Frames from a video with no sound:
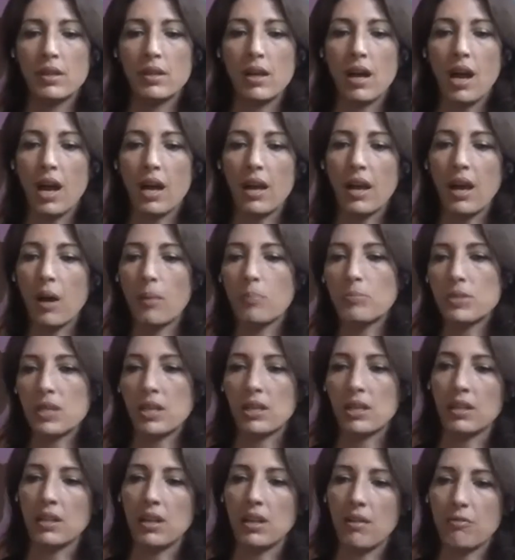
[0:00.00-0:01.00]
I update
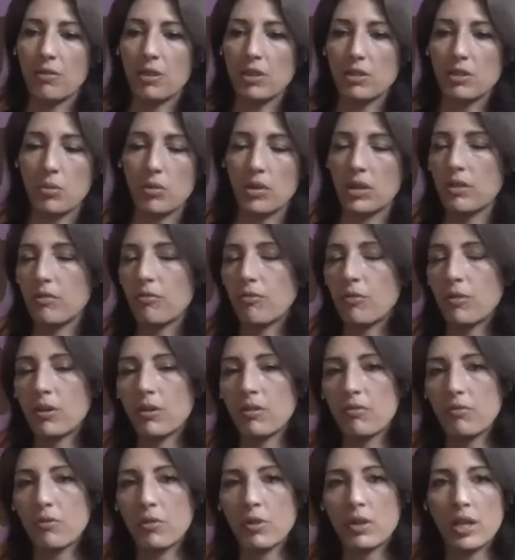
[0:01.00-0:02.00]
it every 24 to
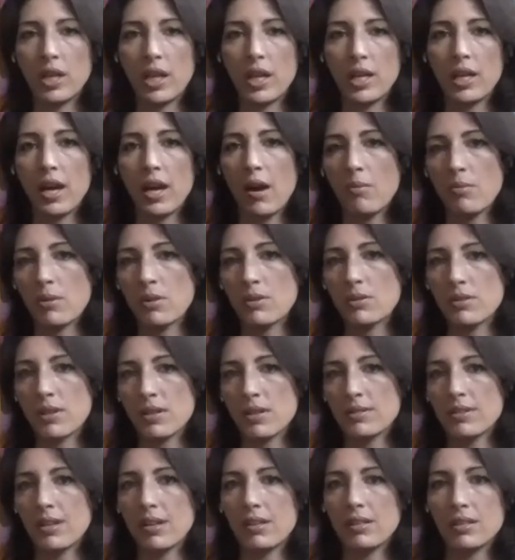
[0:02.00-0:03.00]
48 hours. They
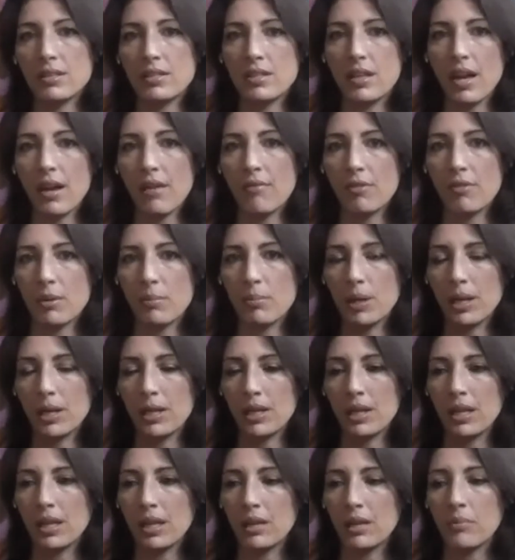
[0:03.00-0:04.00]
send it to
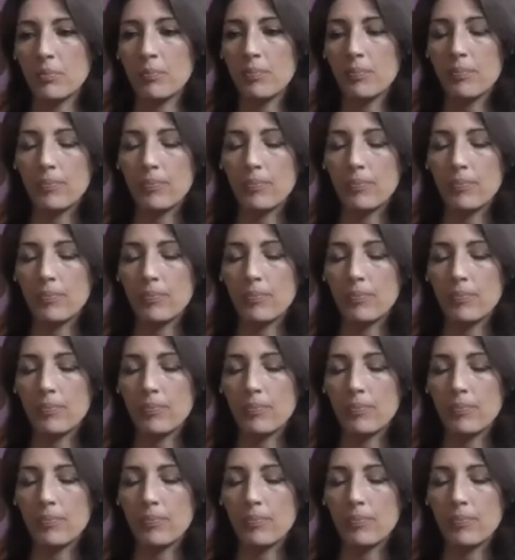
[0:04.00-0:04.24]
everybody.